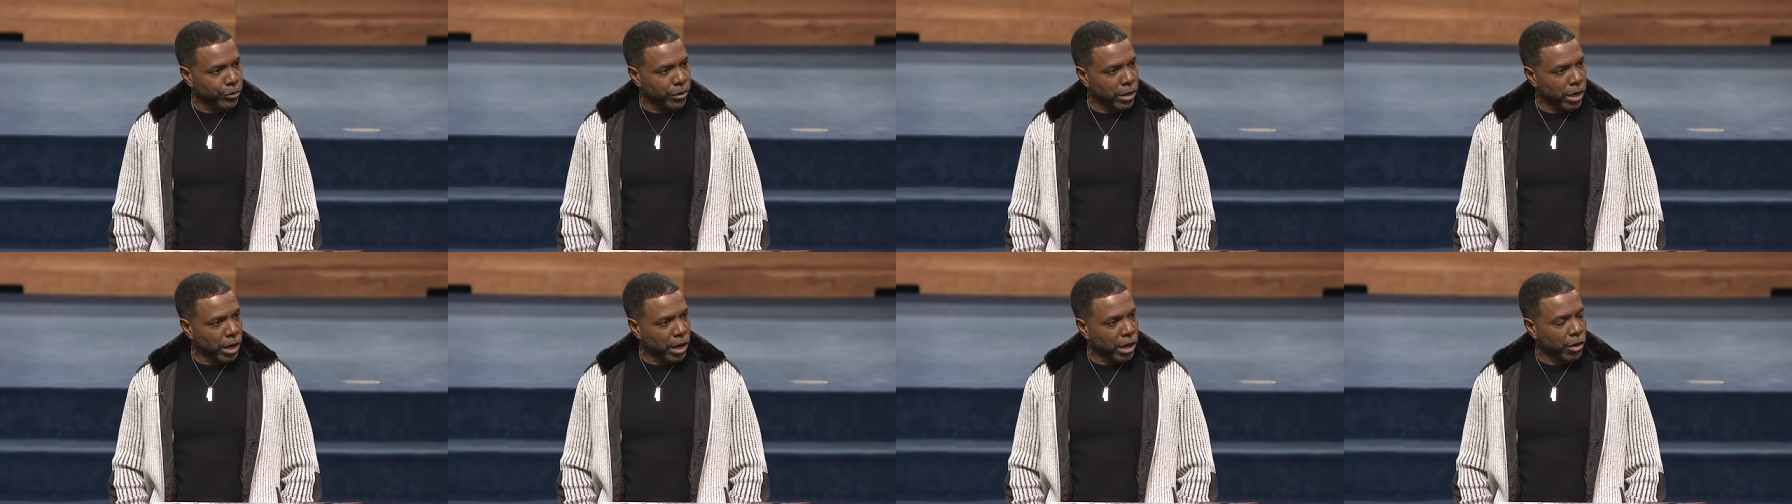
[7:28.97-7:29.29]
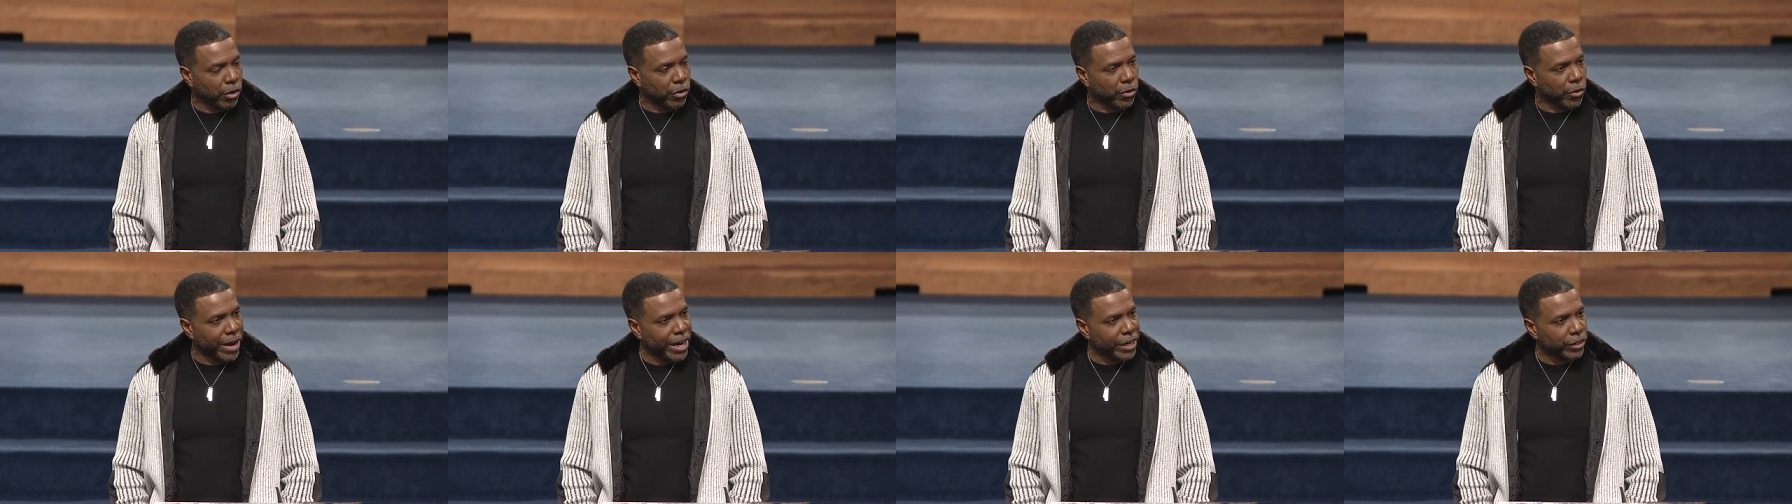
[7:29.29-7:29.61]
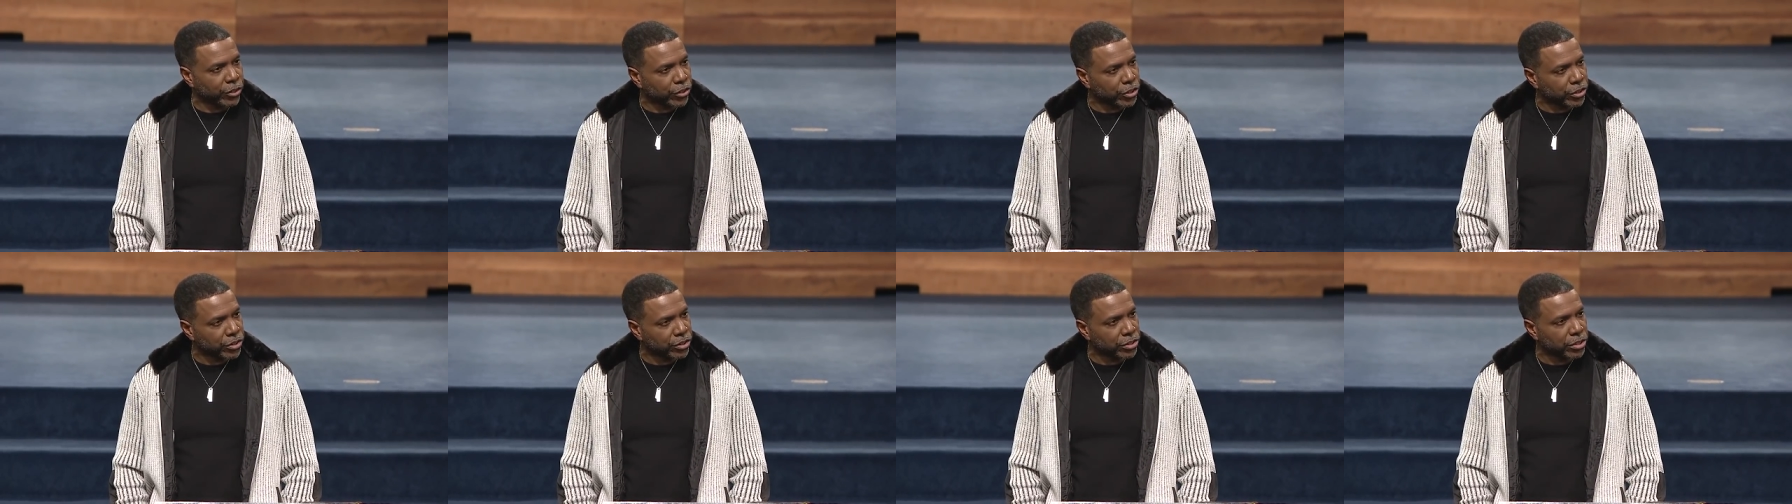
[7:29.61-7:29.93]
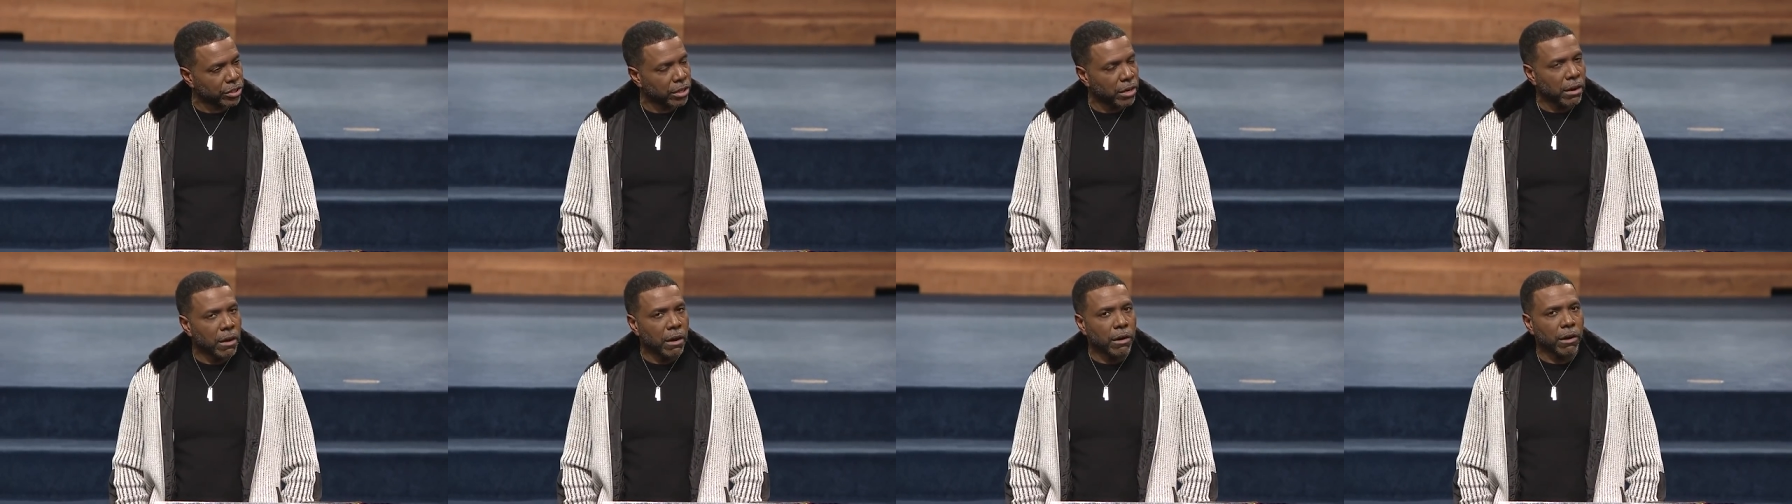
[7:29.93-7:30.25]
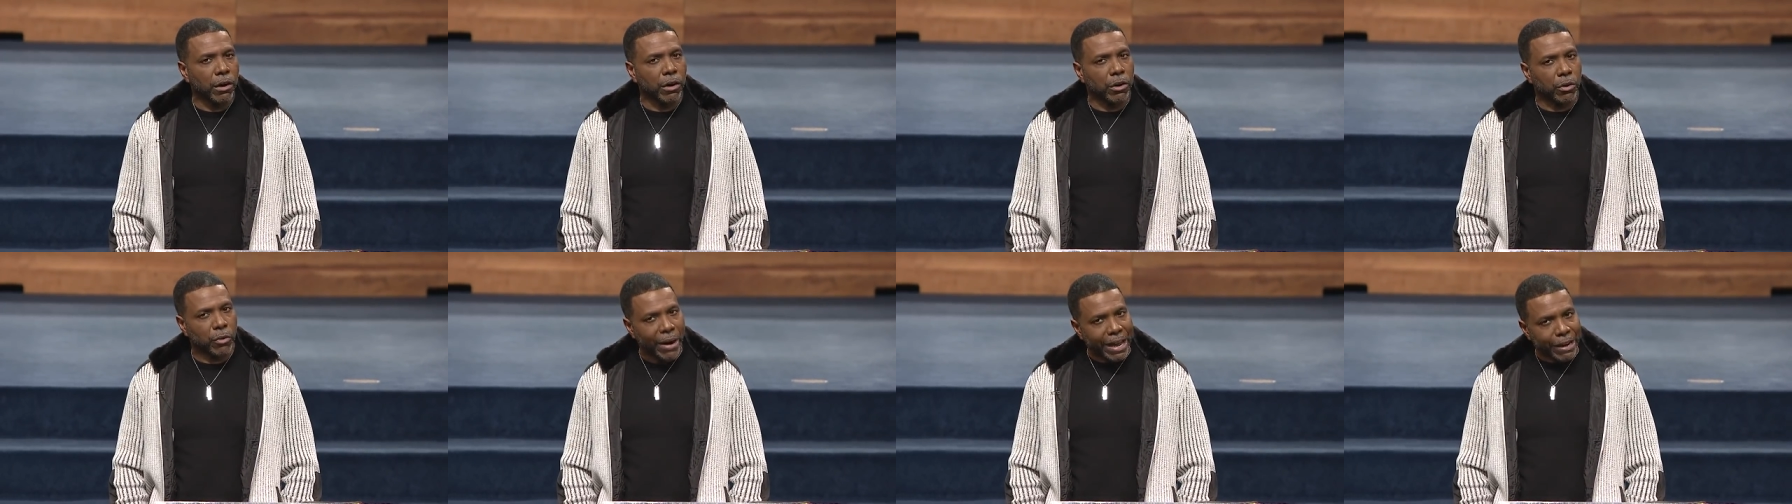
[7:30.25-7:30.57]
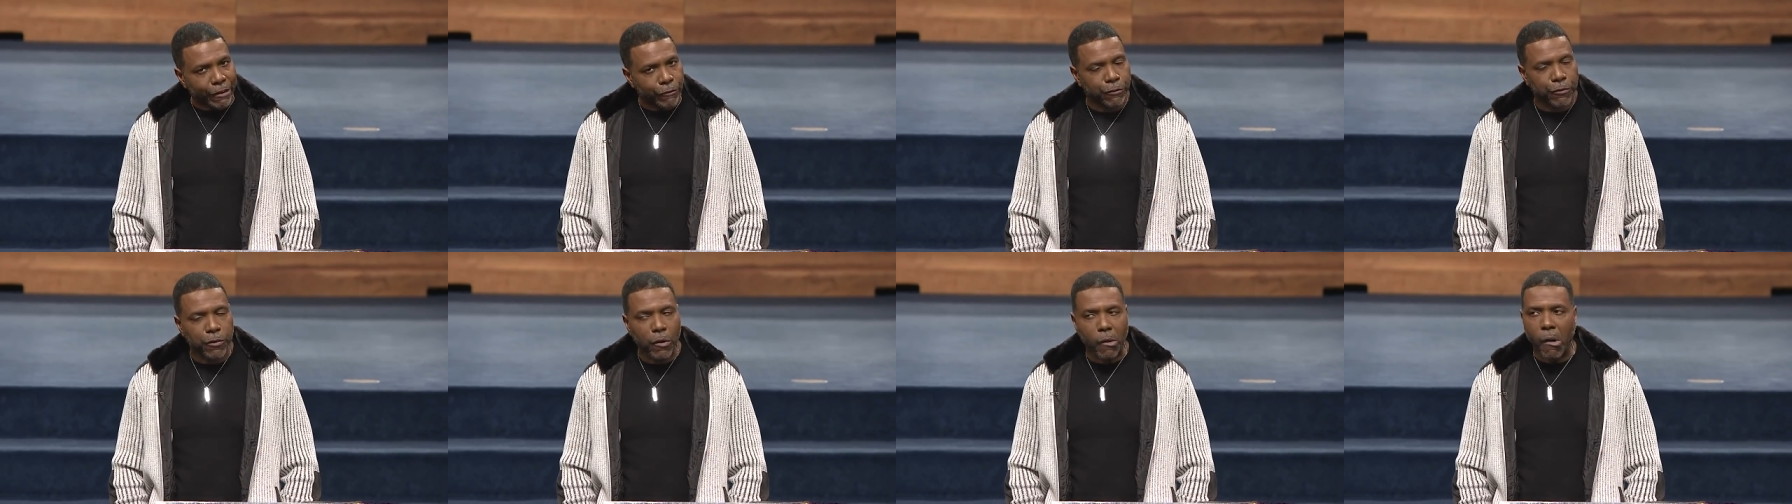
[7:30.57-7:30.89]
a gracious
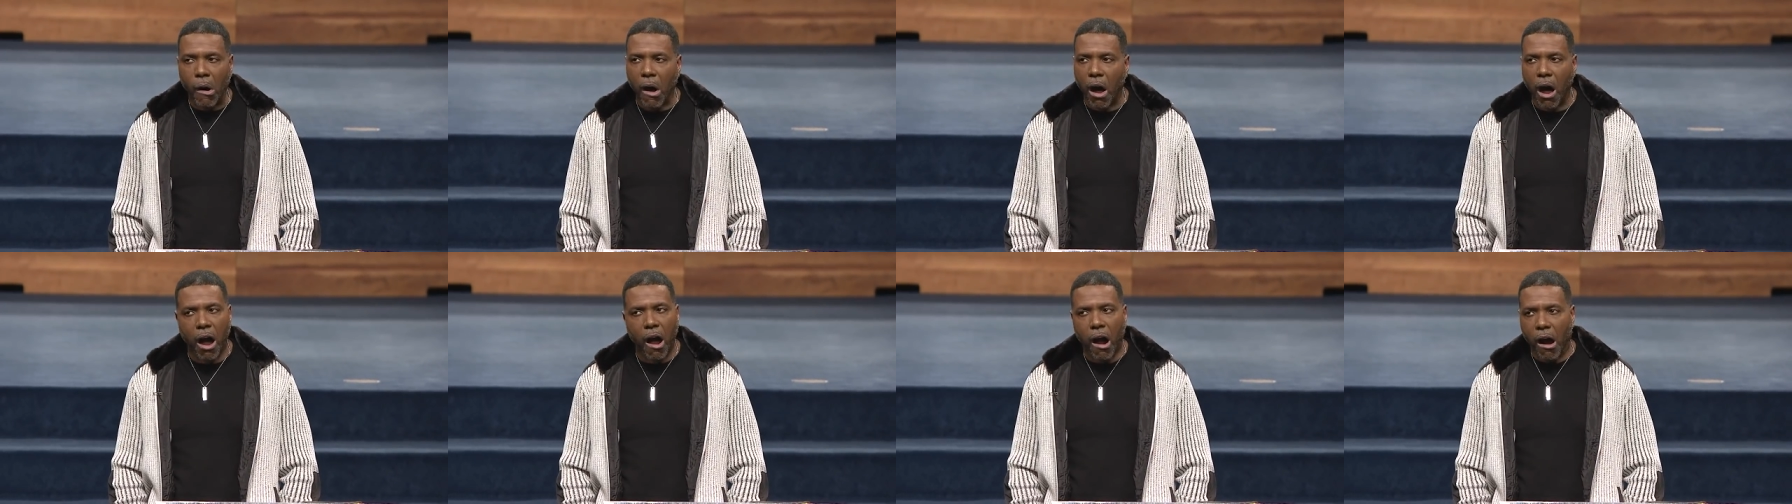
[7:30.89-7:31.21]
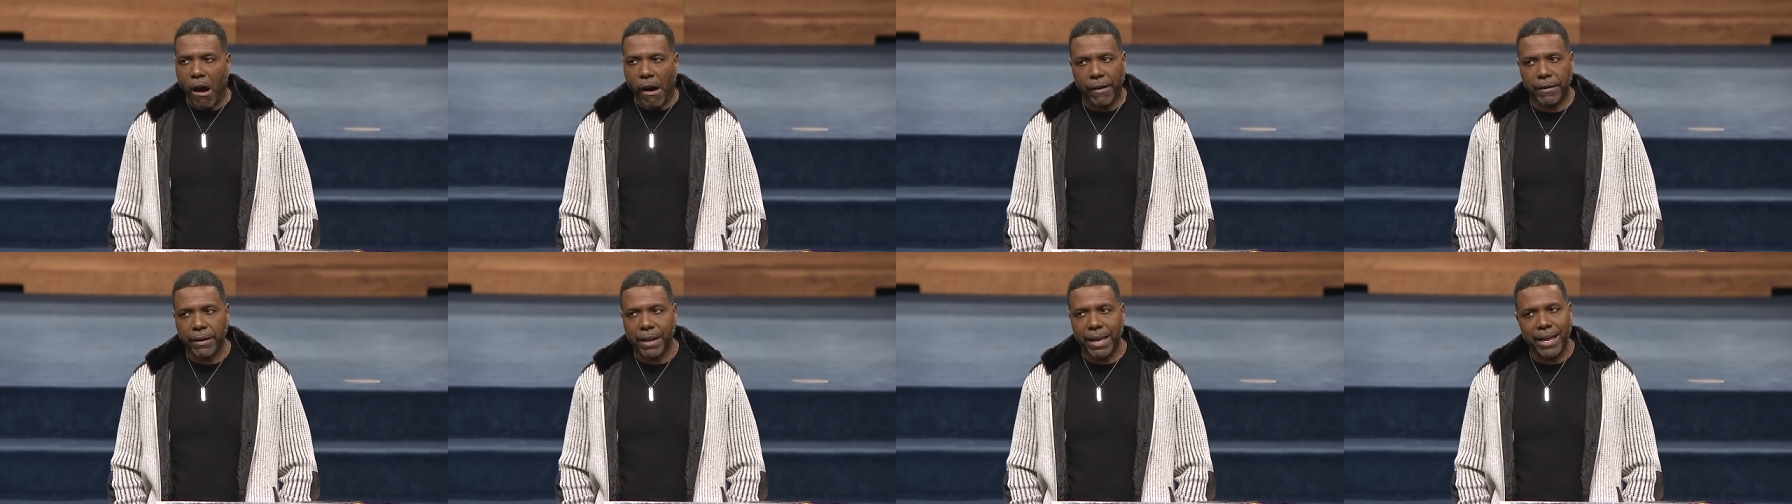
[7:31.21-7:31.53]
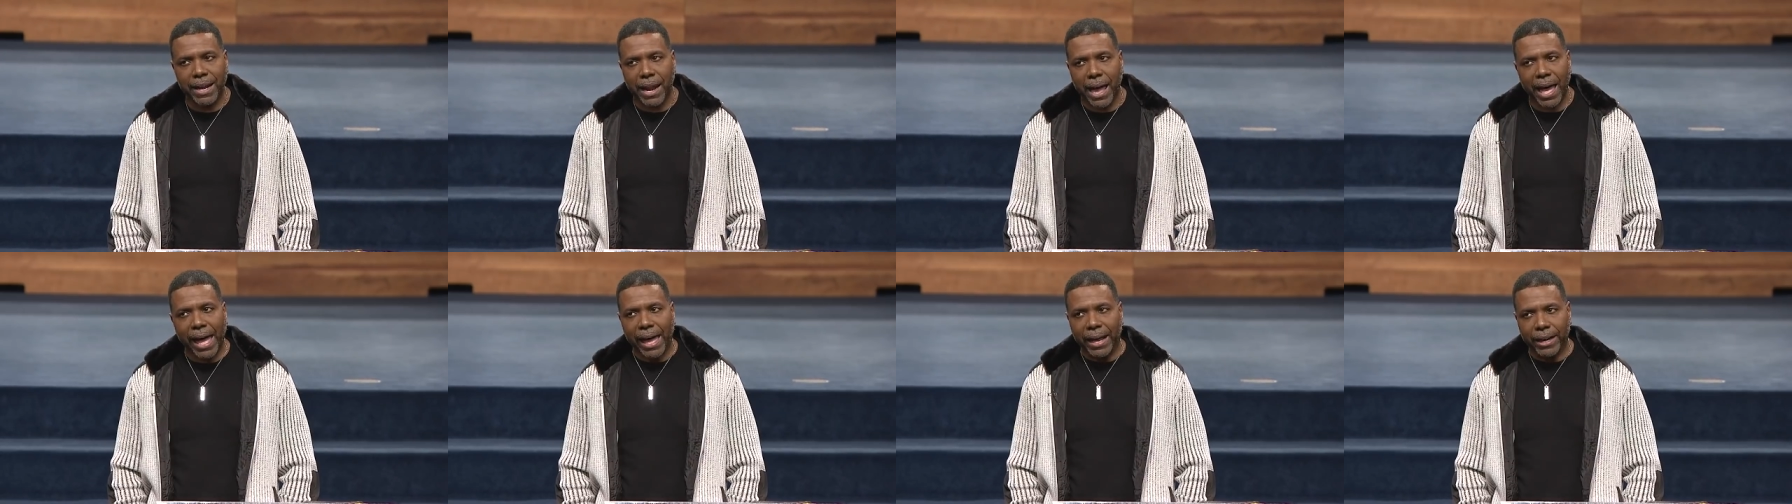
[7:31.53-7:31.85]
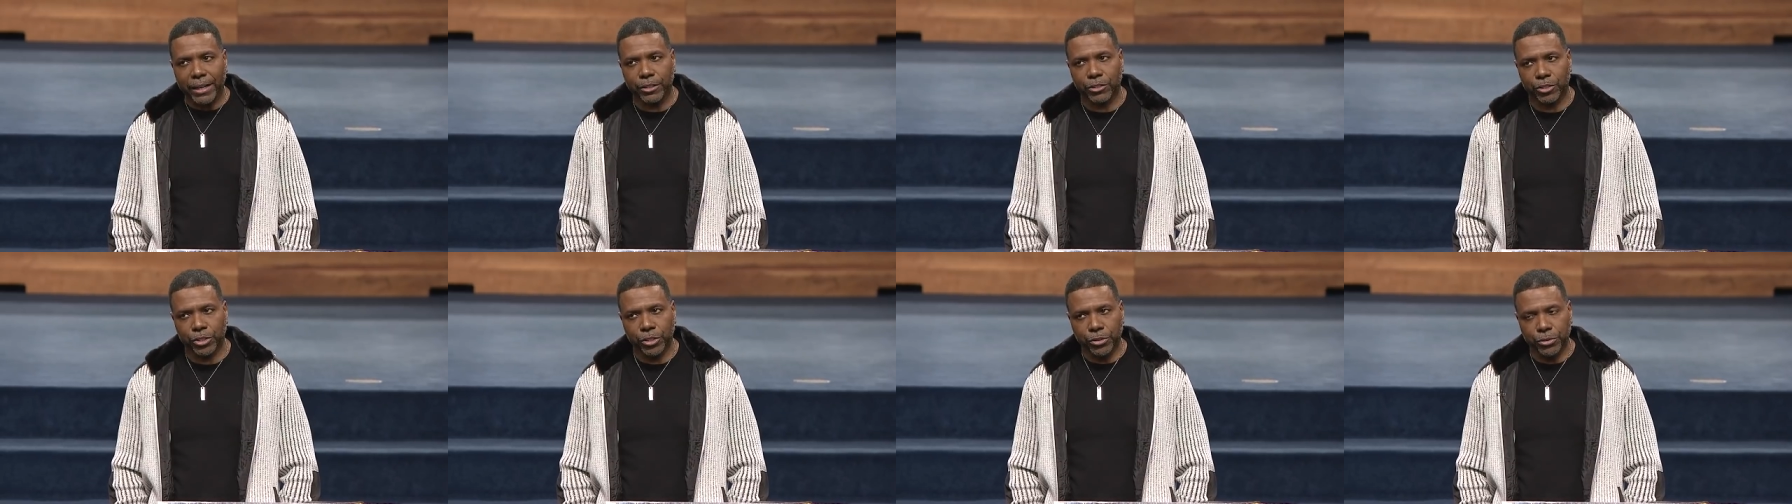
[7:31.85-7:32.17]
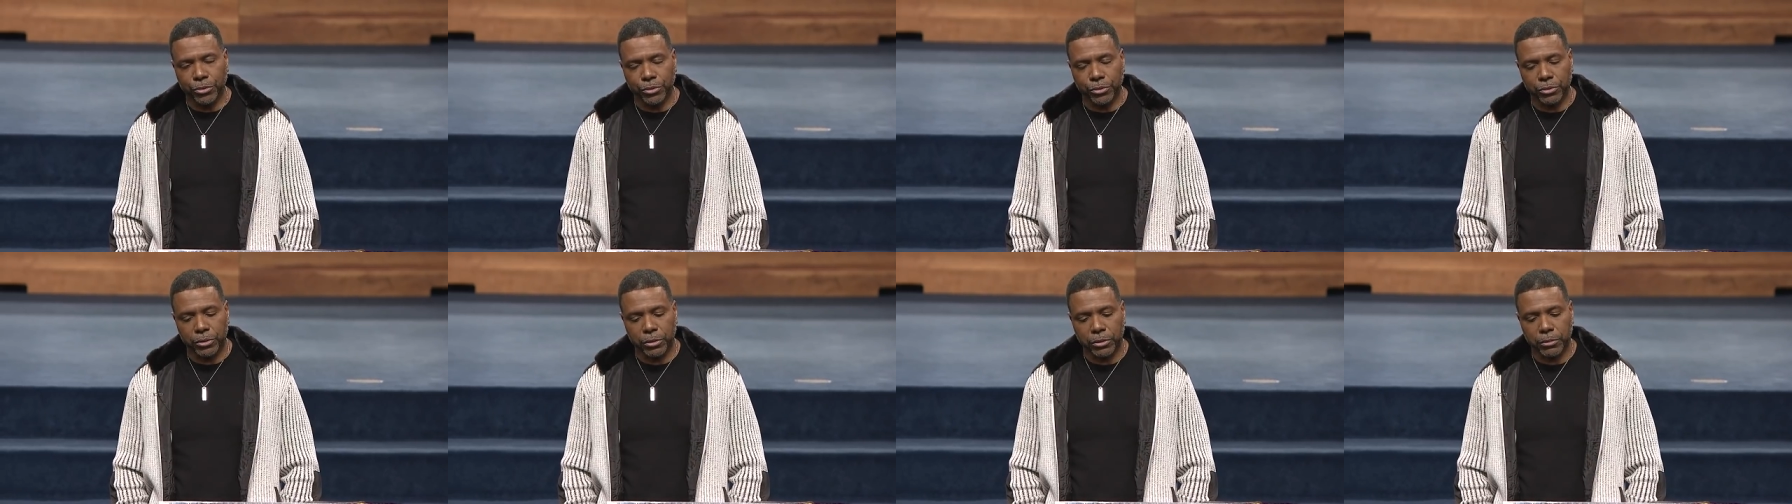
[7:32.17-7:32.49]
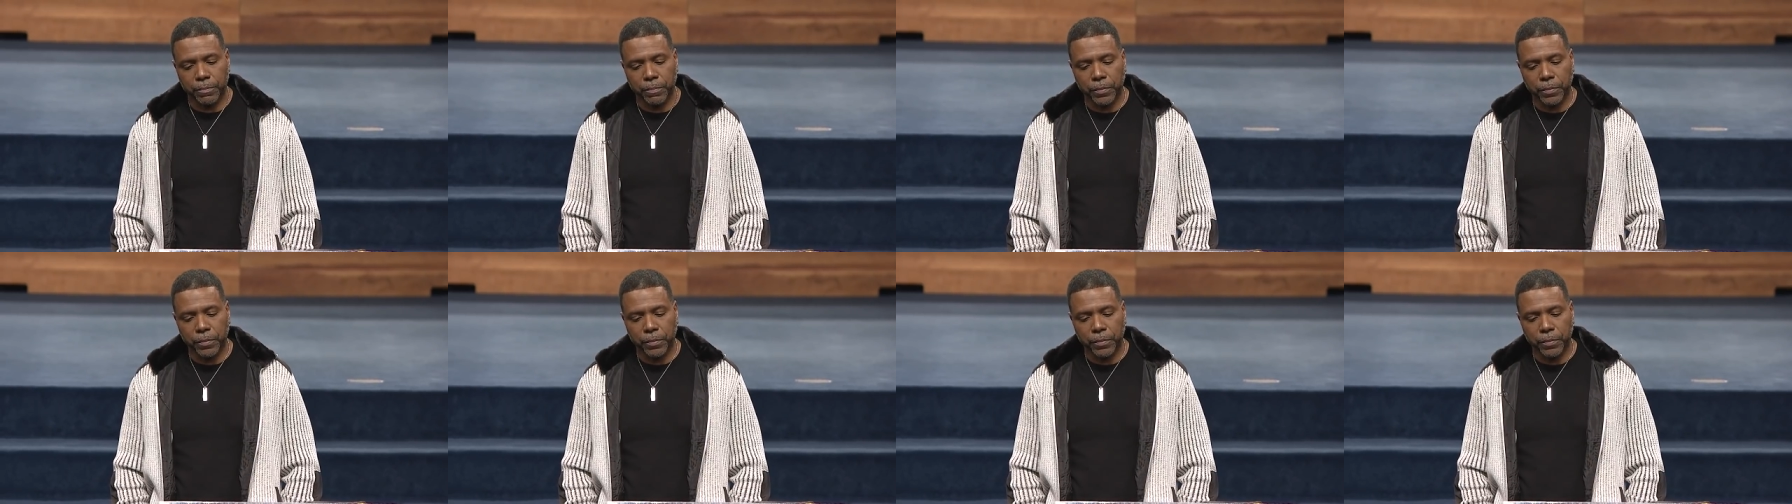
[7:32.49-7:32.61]
grateful heart and attitude,